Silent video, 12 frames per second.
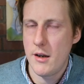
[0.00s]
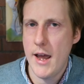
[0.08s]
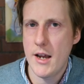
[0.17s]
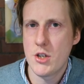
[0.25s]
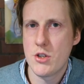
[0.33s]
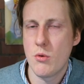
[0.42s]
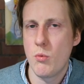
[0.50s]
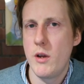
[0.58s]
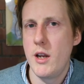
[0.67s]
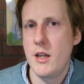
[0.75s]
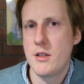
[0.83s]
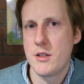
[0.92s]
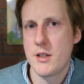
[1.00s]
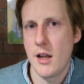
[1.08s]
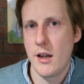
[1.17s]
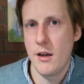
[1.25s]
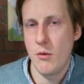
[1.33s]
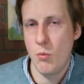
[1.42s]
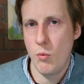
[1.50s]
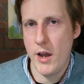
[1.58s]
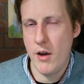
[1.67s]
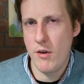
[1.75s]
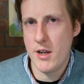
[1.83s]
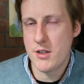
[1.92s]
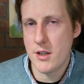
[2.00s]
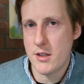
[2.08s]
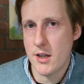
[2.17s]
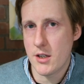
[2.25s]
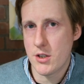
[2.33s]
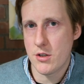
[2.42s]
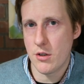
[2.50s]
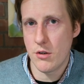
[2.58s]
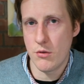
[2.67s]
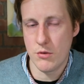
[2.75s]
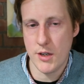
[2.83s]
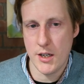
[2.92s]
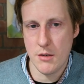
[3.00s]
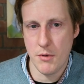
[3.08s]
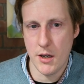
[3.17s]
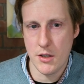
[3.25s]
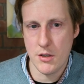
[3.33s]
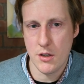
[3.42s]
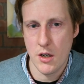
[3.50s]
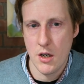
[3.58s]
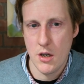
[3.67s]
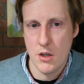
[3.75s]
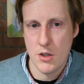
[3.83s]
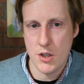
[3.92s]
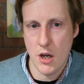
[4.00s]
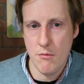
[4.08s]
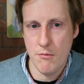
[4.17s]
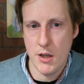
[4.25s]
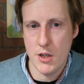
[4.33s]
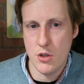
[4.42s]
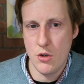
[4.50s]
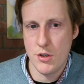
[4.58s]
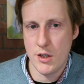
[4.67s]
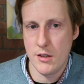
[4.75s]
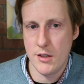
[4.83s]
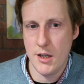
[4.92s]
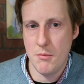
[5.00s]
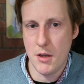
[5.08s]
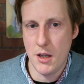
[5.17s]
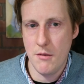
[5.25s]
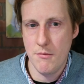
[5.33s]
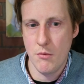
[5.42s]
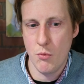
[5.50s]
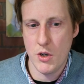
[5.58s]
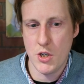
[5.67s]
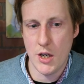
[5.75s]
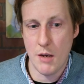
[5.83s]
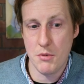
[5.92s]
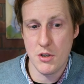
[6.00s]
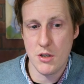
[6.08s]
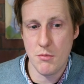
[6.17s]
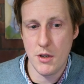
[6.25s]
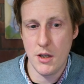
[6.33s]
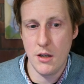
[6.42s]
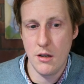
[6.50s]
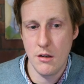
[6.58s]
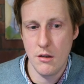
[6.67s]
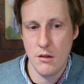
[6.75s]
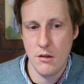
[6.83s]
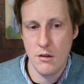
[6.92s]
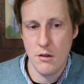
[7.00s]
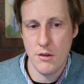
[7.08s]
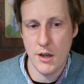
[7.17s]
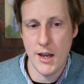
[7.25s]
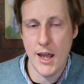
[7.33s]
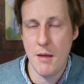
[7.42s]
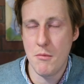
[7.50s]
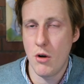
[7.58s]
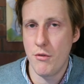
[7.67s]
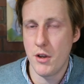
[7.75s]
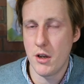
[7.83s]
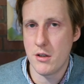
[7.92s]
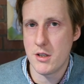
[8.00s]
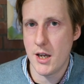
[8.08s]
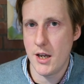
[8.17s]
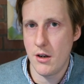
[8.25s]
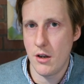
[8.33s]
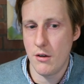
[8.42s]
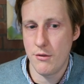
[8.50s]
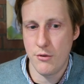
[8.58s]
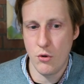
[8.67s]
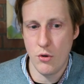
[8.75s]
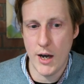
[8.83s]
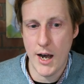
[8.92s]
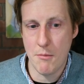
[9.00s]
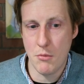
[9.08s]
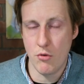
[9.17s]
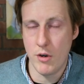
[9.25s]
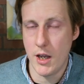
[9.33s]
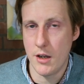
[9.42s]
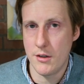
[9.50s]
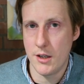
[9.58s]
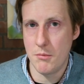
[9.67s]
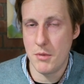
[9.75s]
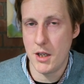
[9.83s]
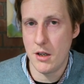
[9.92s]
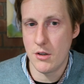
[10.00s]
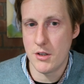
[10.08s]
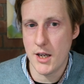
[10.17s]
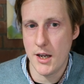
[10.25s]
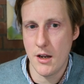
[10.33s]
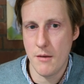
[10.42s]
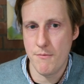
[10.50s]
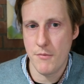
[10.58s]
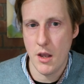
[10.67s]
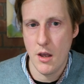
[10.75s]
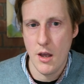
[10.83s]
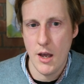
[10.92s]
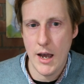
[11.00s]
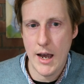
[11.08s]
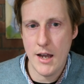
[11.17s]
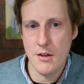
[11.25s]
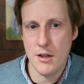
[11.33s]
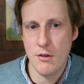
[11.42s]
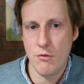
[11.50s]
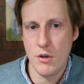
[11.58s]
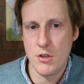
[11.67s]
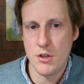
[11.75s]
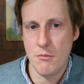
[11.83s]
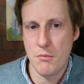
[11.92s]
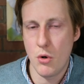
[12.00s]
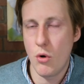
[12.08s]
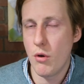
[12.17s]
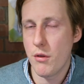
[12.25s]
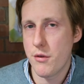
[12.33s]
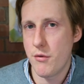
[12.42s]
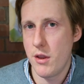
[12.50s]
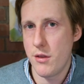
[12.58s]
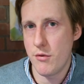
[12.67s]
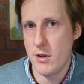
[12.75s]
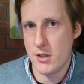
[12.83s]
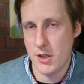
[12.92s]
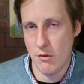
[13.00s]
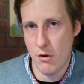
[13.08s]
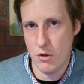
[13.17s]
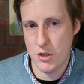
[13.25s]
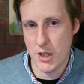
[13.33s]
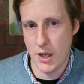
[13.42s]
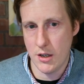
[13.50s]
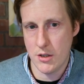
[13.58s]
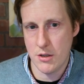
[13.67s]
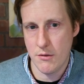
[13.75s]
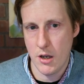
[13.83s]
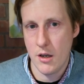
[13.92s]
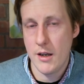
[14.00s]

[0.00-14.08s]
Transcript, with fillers: Next, we need to tell it where is this external database. So it's using D B, which happens to be the name of the container for our MariaDB container, and it runs on port three three zero six.